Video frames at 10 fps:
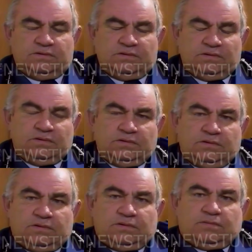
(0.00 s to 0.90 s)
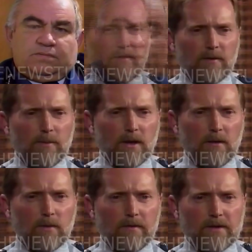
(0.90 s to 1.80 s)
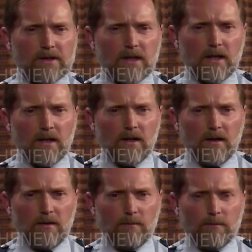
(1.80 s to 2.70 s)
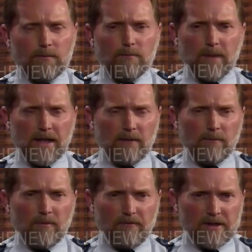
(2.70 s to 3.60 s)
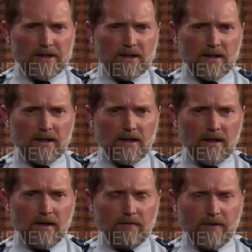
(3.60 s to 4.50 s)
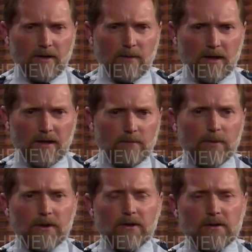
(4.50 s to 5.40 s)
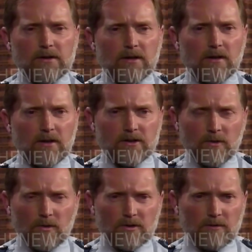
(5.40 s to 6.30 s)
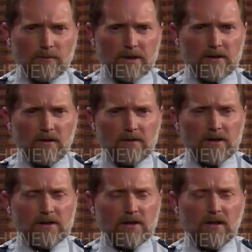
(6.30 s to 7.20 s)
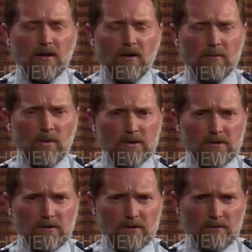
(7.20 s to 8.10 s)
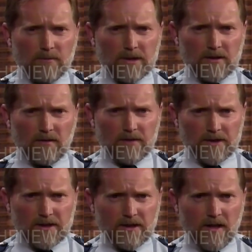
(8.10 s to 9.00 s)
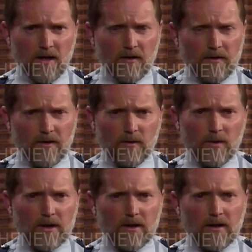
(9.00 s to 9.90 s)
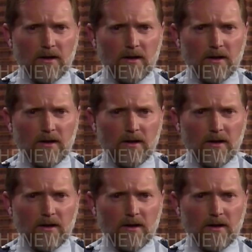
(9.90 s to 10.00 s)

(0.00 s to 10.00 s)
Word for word: The things that we have to put up with is uh, being physically and verbally abused, assaults on prison officers. There are a lot more assaults on prison officers than there were